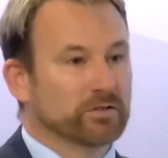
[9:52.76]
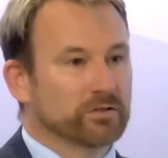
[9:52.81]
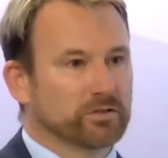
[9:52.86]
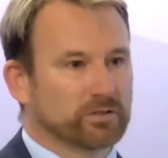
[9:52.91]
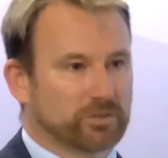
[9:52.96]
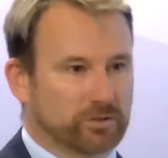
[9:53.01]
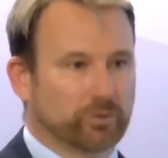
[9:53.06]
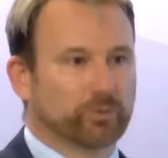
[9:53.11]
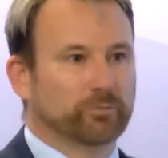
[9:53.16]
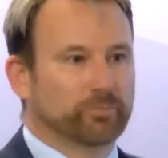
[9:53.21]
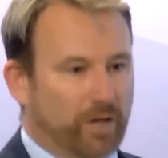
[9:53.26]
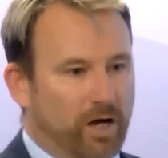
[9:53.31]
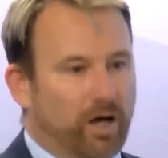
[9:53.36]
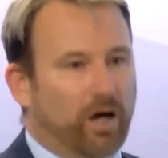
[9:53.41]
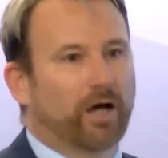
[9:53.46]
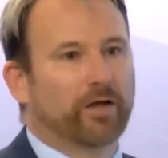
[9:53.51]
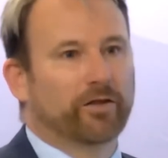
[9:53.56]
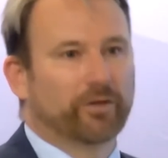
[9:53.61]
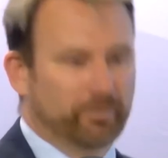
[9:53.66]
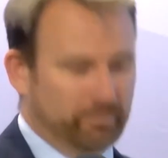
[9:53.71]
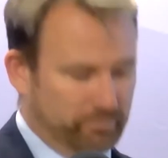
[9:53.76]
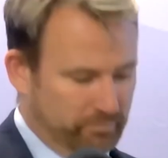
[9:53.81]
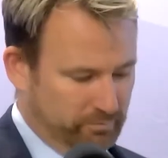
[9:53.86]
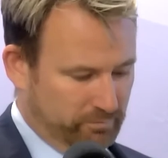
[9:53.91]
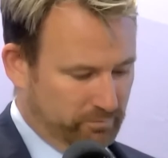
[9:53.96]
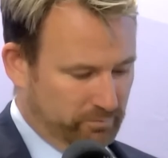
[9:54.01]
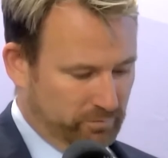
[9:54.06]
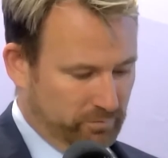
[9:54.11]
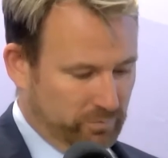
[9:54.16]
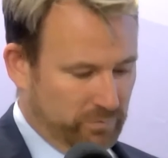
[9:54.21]
stood behind them
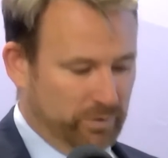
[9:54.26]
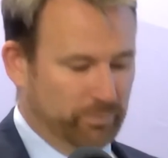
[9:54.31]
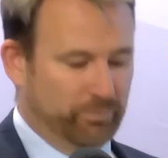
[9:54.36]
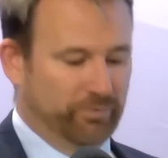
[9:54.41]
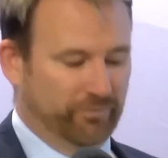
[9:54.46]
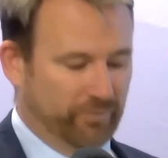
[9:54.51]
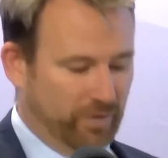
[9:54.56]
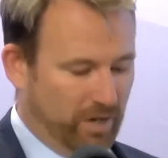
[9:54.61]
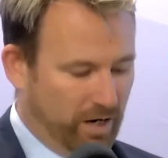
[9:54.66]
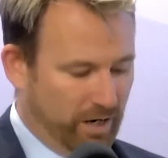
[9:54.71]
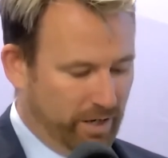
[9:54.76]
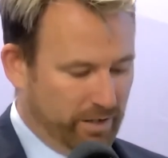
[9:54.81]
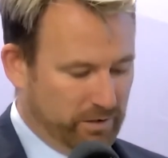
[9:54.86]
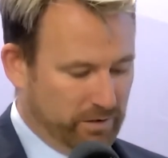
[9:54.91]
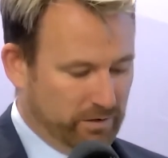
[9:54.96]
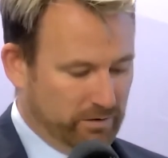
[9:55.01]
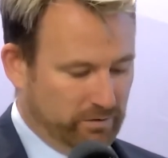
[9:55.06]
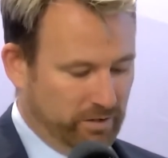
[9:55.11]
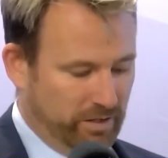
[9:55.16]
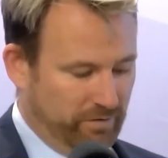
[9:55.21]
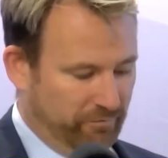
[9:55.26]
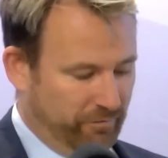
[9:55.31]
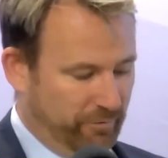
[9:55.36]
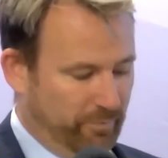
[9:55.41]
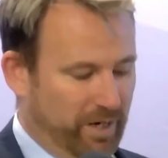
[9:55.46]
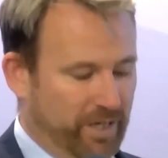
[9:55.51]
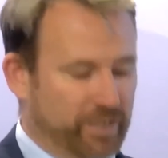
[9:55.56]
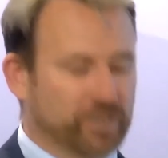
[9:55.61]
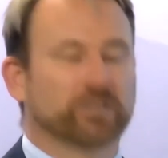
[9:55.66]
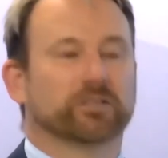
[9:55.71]
to provide
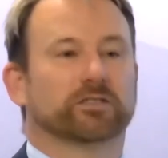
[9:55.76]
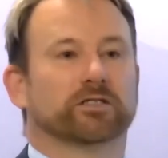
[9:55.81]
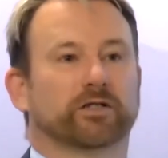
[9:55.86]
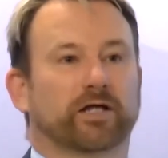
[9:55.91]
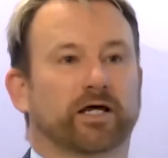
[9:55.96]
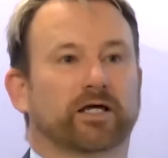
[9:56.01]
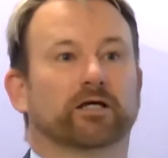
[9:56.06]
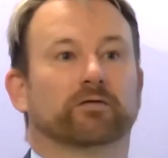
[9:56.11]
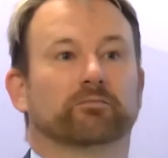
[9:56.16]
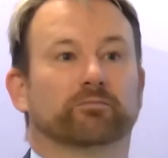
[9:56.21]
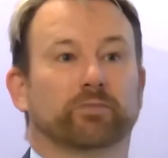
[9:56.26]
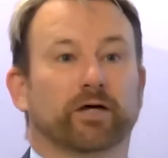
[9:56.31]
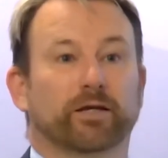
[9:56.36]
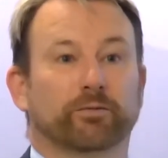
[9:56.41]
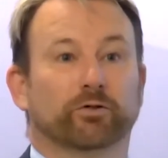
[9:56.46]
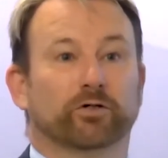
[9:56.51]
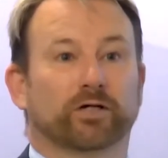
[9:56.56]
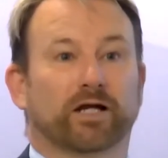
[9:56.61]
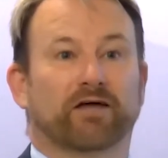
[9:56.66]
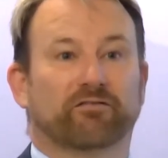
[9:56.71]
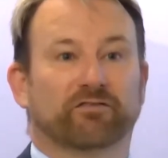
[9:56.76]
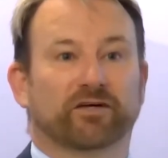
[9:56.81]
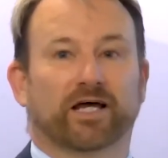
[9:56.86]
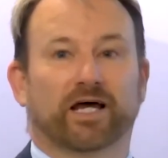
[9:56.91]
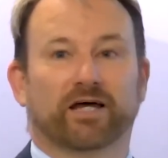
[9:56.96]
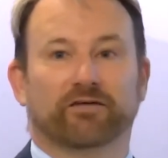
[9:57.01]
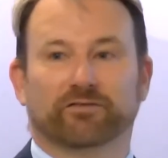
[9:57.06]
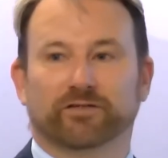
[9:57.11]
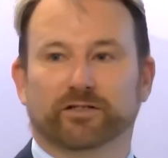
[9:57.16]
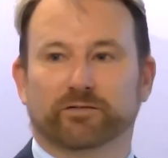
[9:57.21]
information so people could
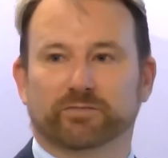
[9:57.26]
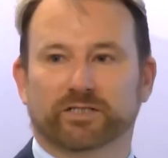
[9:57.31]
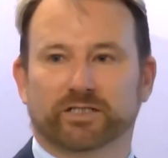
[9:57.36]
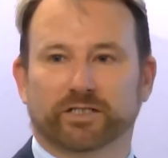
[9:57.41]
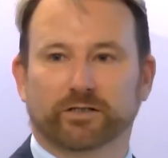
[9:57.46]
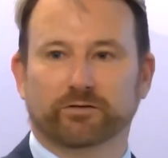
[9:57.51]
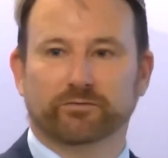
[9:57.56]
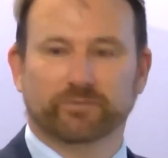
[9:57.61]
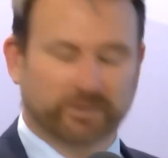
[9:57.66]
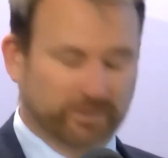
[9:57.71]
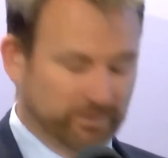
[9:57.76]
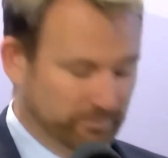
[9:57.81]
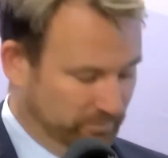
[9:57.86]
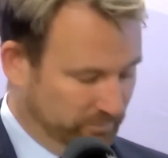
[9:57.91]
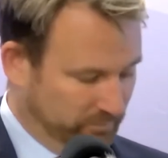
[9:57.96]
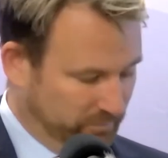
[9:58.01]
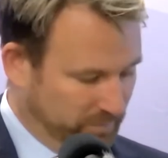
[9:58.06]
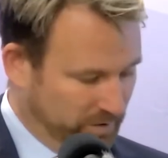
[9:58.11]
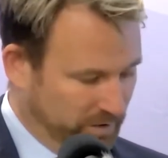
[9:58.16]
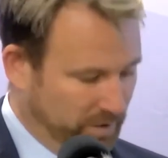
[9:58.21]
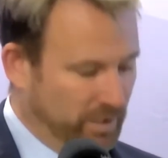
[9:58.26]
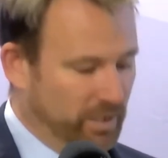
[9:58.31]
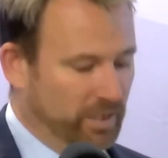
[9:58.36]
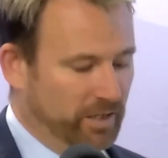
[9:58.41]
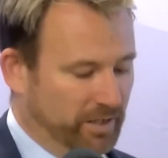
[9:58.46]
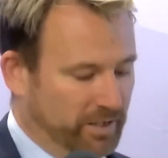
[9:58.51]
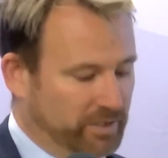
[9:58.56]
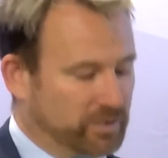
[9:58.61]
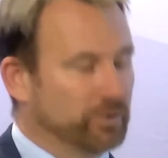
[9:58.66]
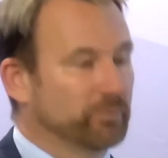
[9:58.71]
advocate for themselves.
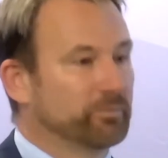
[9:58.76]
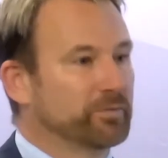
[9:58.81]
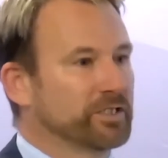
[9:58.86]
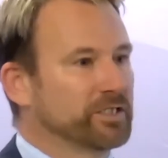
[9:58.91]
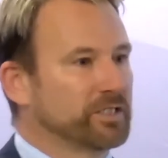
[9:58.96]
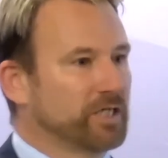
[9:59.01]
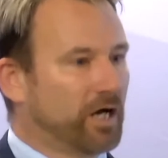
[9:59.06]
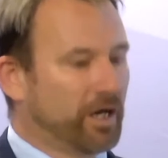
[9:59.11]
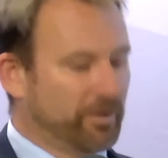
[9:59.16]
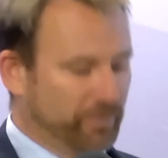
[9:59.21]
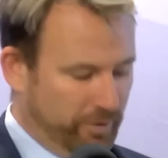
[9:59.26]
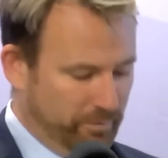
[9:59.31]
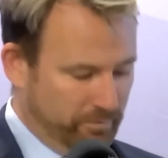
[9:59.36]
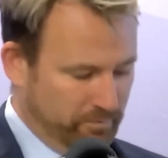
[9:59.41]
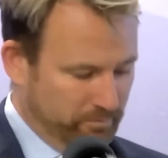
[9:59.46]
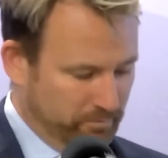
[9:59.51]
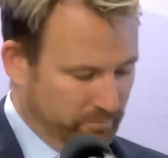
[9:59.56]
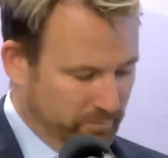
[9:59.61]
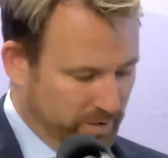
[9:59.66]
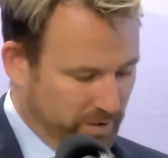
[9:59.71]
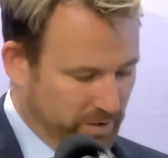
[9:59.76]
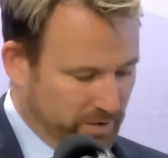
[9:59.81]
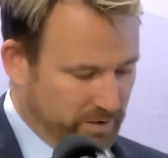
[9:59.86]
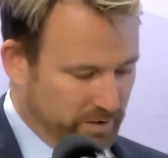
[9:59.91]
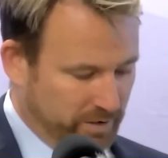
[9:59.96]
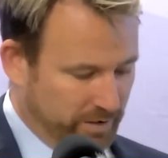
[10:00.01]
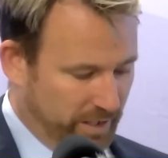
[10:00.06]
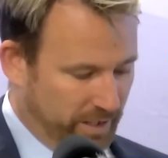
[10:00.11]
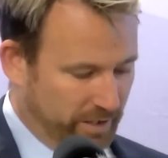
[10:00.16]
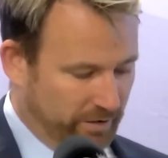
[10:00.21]
They stood beside them
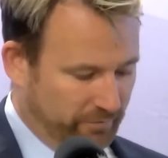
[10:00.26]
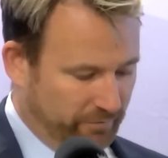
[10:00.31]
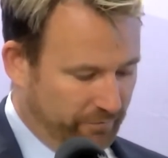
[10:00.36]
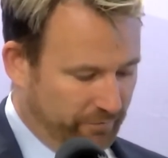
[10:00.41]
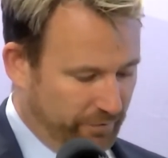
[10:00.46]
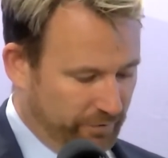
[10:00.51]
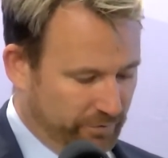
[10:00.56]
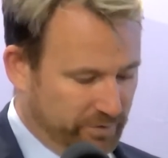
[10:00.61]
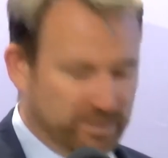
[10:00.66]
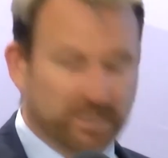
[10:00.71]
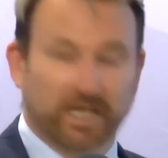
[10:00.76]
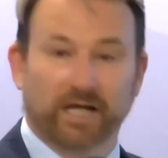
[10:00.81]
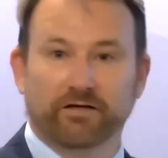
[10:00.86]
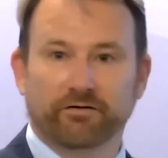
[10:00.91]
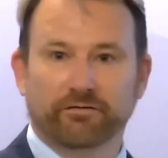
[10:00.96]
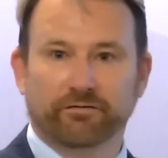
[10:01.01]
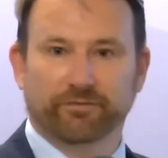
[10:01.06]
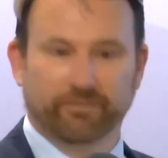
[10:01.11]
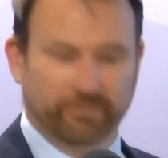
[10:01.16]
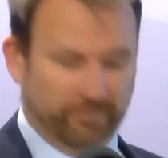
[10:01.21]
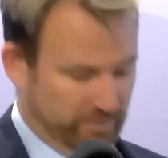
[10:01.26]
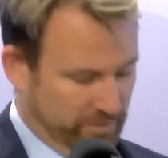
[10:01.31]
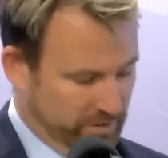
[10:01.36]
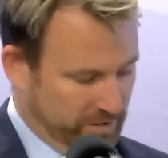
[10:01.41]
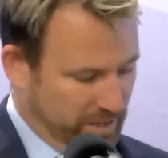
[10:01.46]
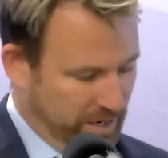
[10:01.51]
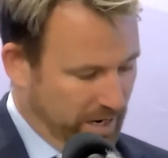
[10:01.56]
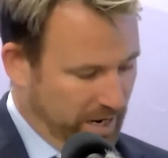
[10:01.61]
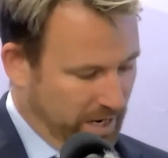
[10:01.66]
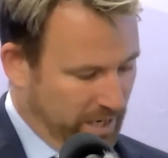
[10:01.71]
so they could feel safe
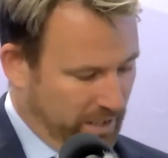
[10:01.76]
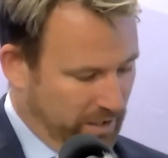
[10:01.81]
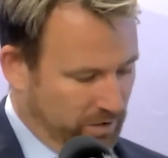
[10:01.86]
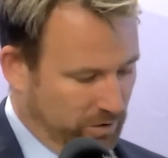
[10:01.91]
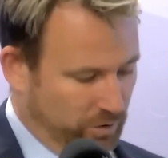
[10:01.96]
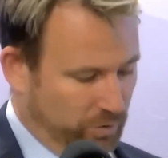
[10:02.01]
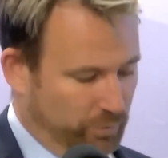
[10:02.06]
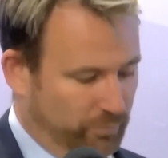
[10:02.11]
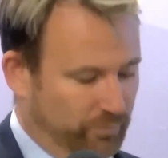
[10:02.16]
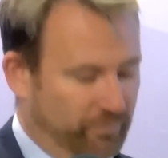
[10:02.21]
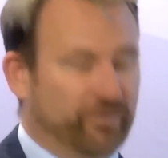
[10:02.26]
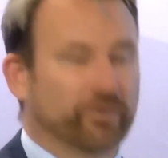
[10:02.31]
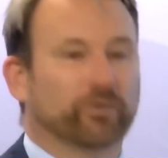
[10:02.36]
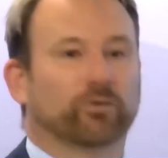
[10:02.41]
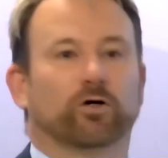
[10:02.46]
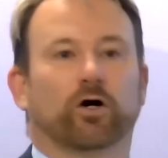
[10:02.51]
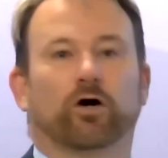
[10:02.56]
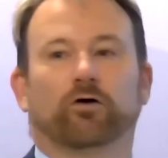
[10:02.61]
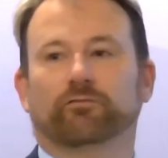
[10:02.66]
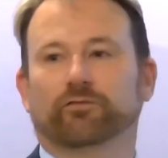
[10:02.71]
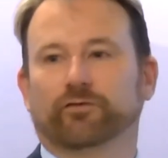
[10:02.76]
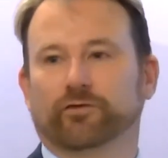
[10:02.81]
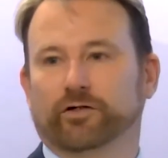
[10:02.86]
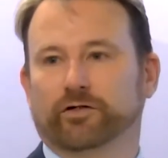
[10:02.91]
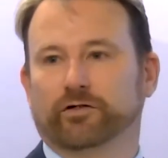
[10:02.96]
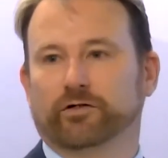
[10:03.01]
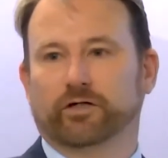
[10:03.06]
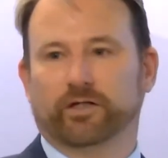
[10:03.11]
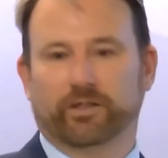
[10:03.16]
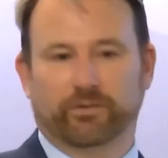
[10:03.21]
and could feel
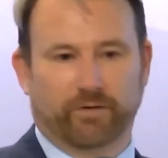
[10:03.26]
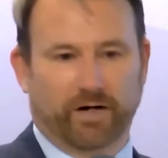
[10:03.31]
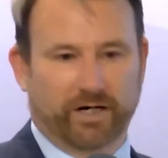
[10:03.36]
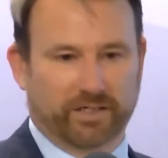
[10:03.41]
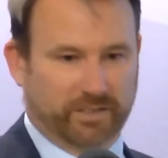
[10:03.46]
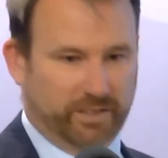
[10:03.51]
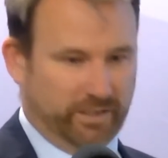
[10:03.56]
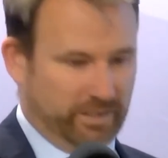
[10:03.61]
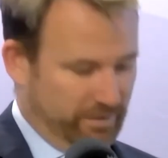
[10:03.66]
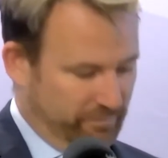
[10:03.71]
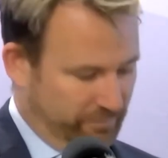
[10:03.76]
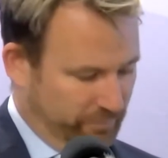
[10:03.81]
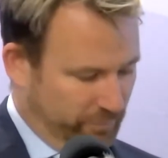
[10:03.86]
confident in raising their